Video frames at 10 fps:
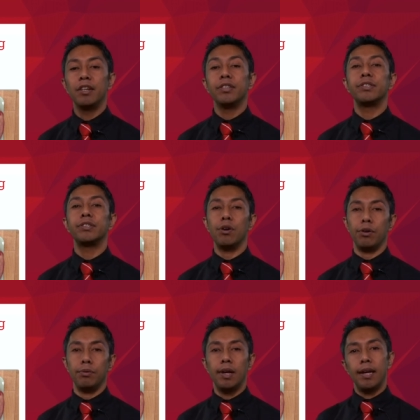So,
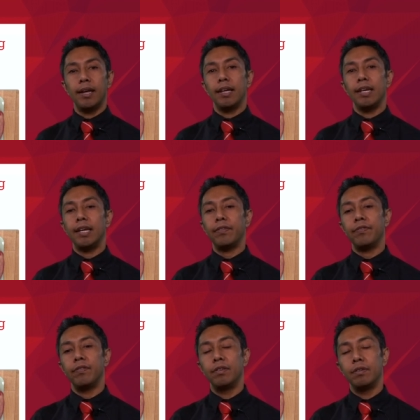if
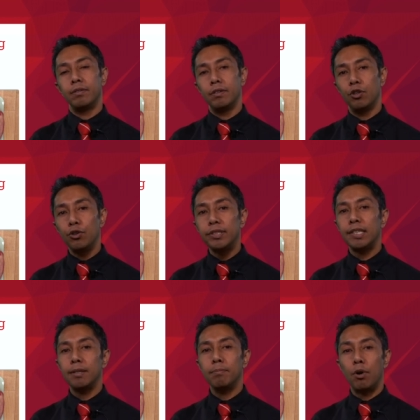
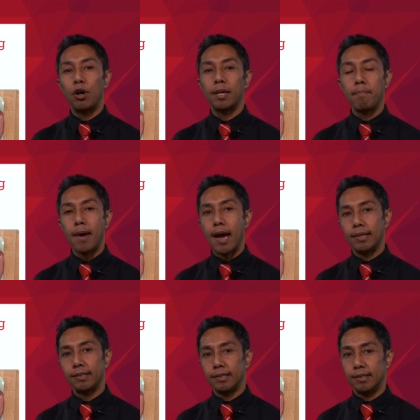losing body
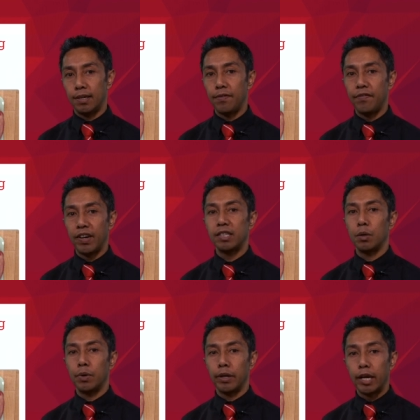mass is the effect that
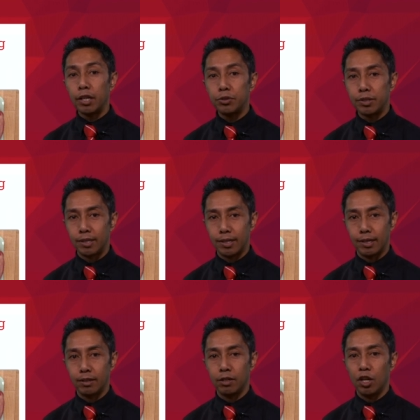we're interested
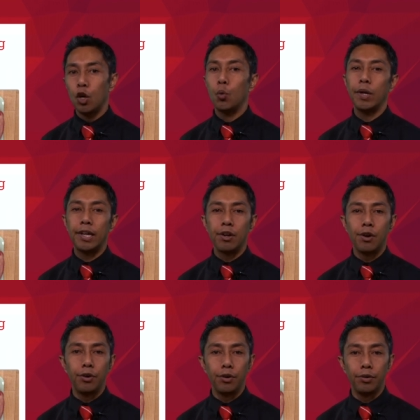in, we
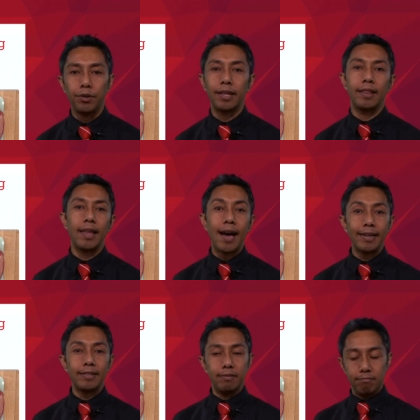know that that,